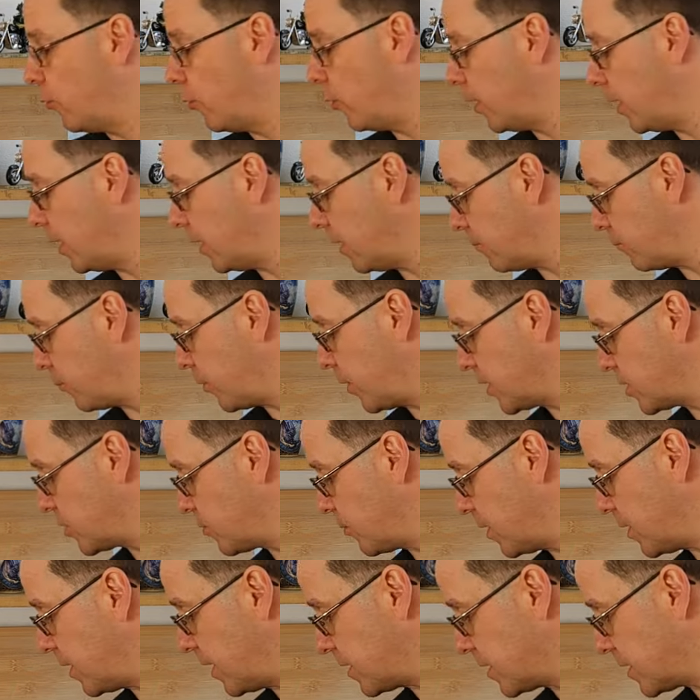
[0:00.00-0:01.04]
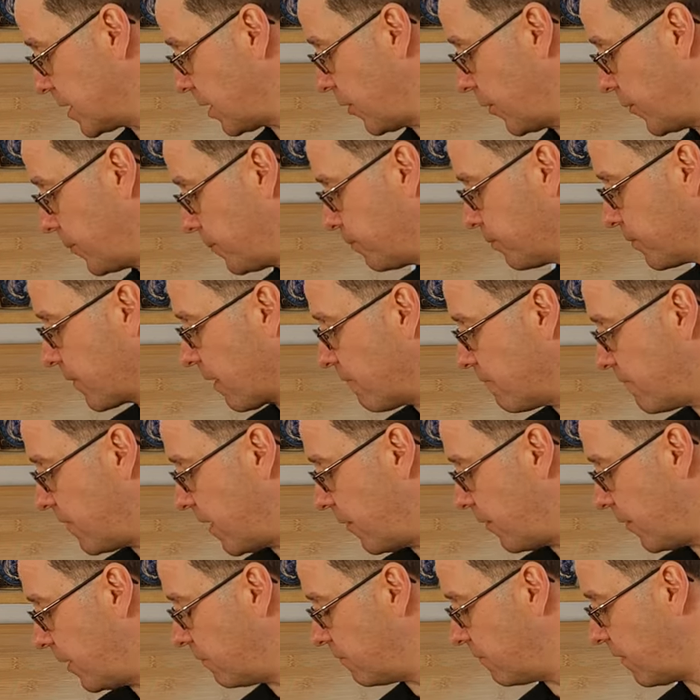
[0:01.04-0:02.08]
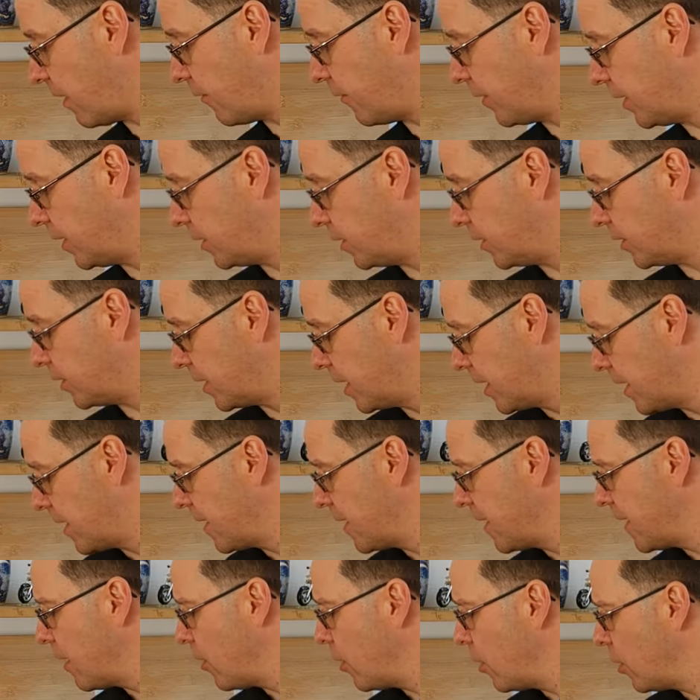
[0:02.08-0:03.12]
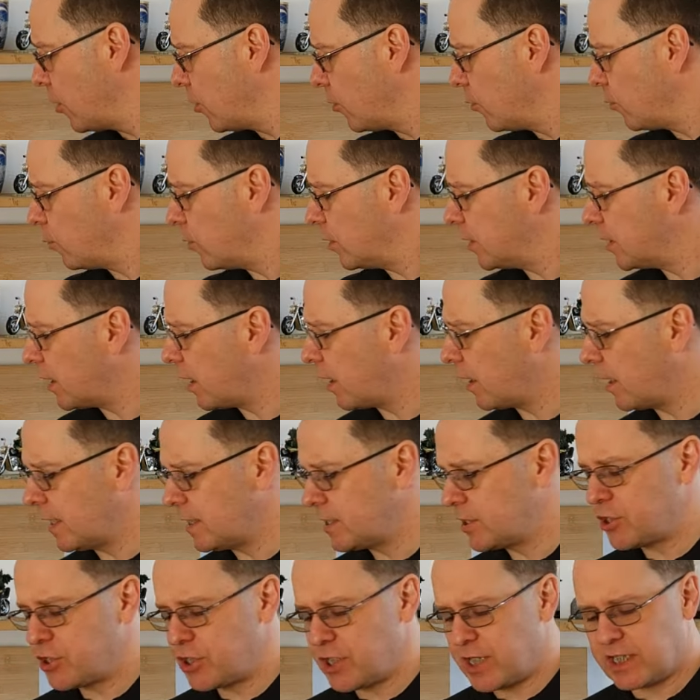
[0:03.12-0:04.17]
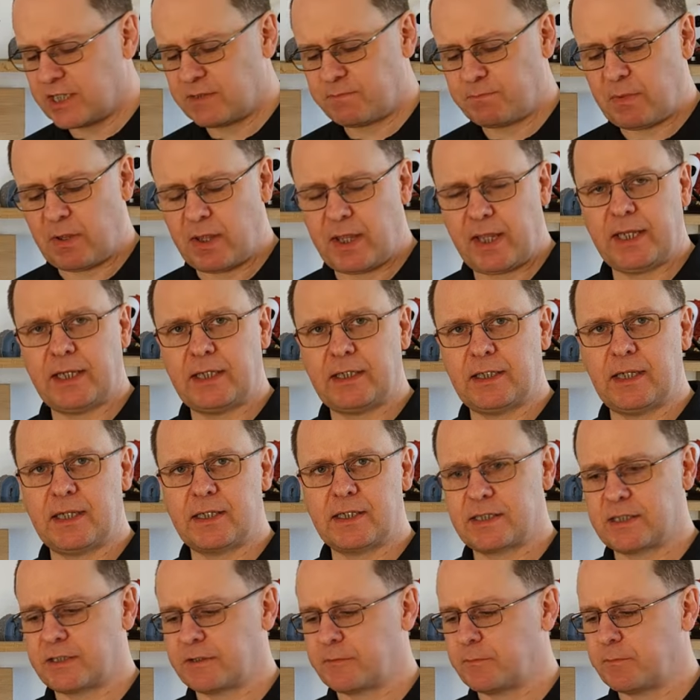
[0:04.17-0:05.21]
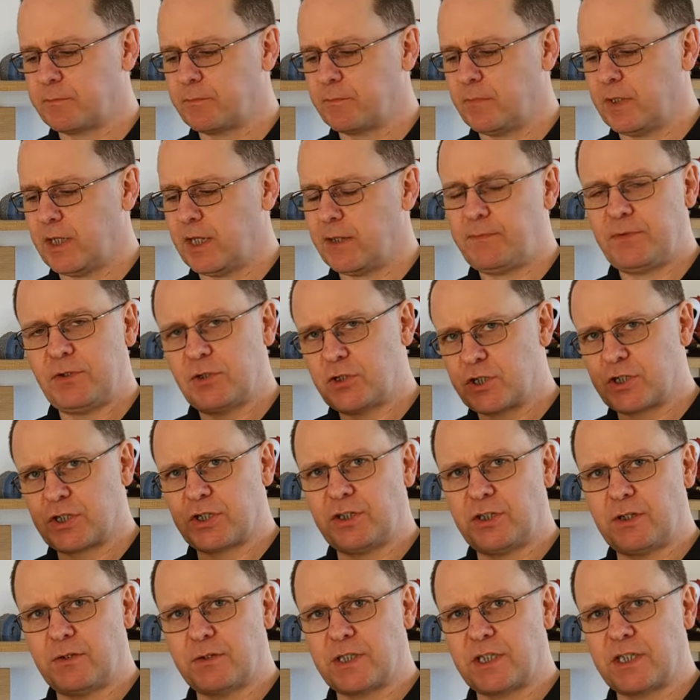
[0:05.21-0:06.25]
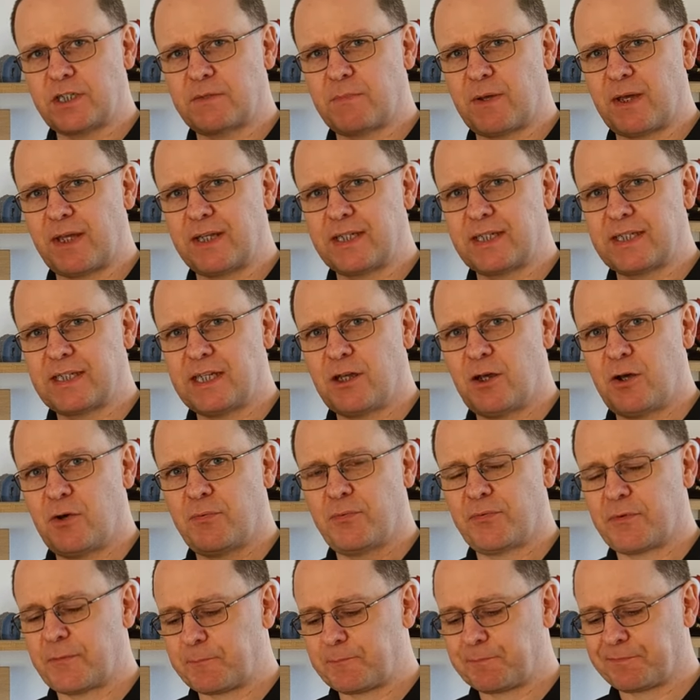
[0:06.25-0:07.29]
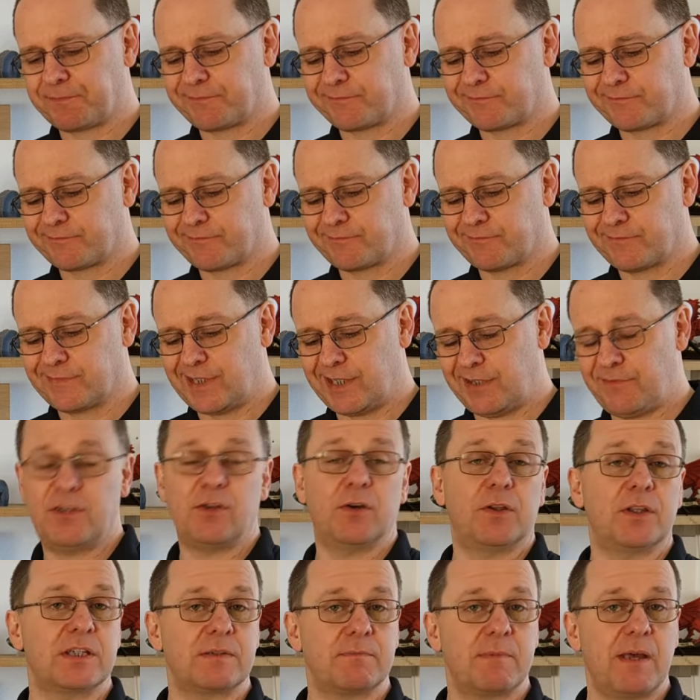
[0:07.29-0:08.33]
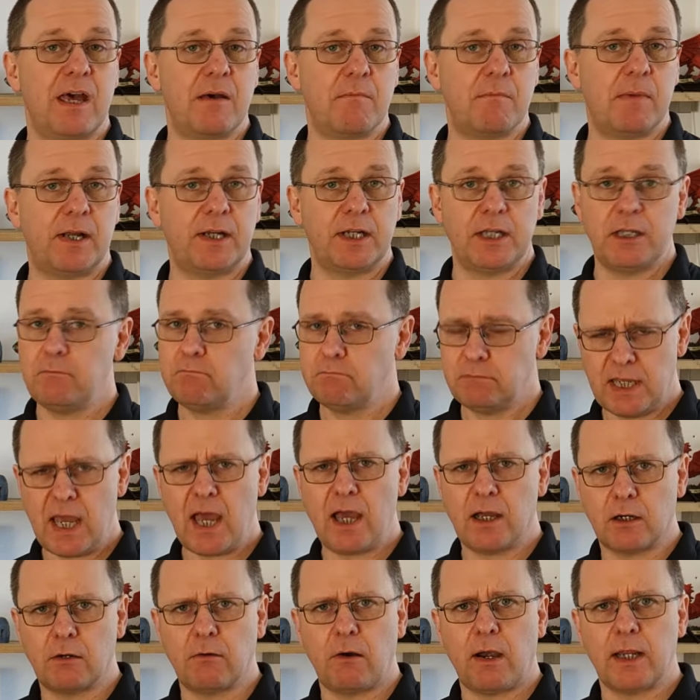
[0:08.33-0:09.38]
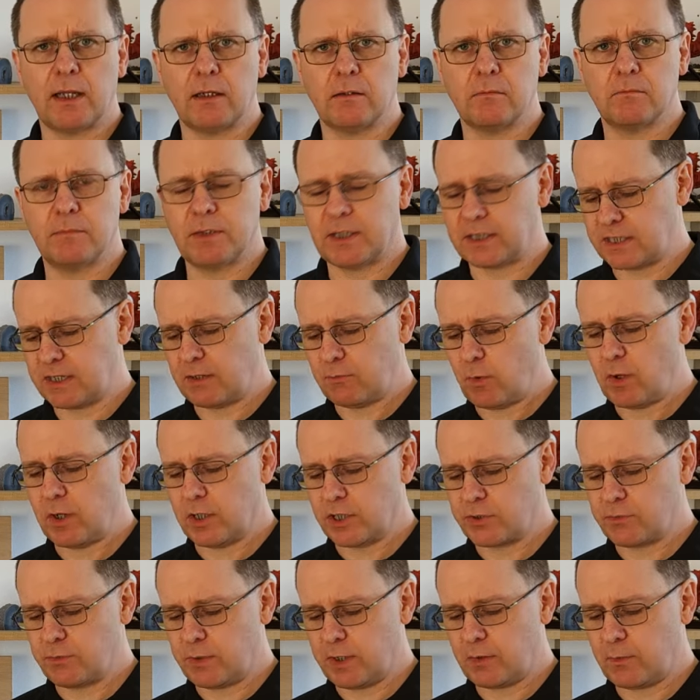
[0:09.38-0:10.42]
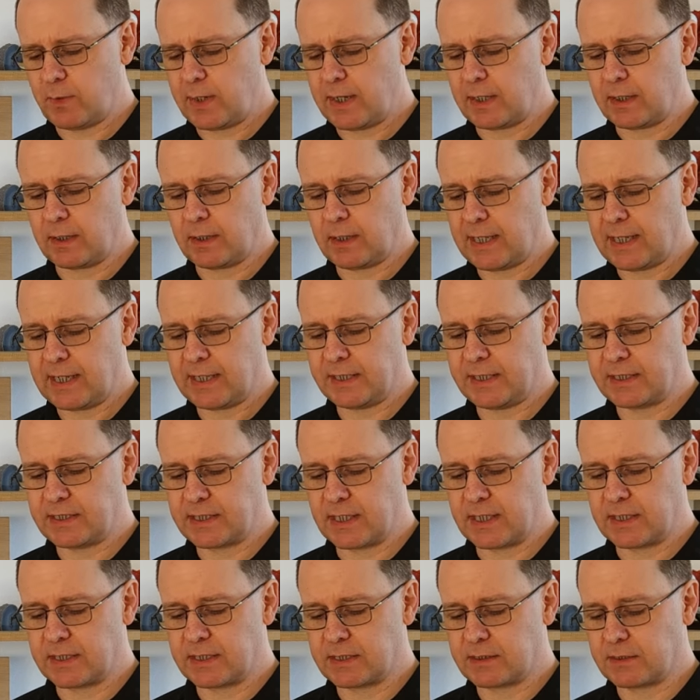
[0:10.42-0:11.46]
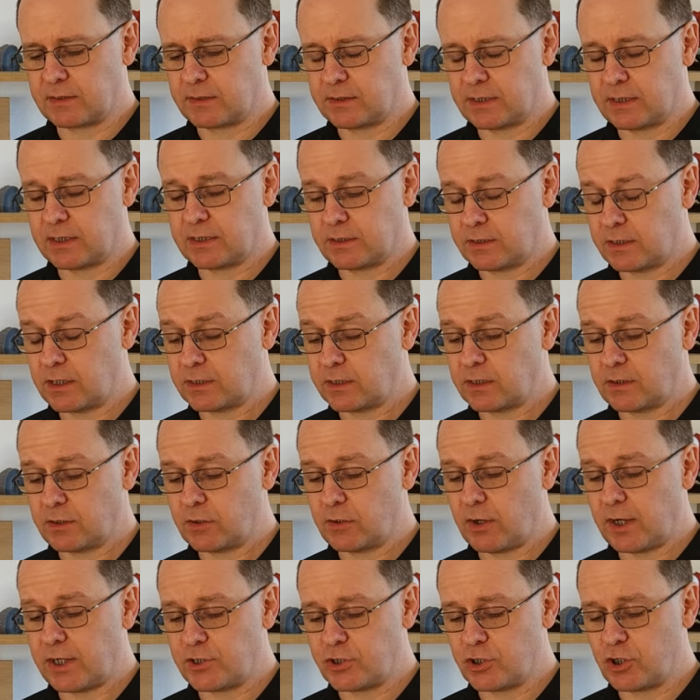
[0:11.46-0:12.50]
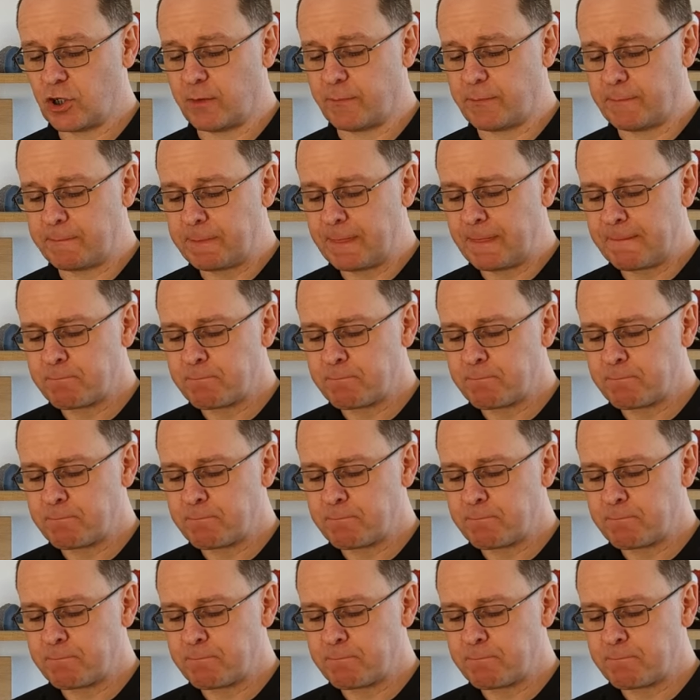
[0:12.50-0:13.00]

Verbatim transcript: really impressed with it. So very, very good. Would I suggest buying this if you're just going to use this by itself? If you've got spare money, yeah, great, because it works really well and it does does does a great job.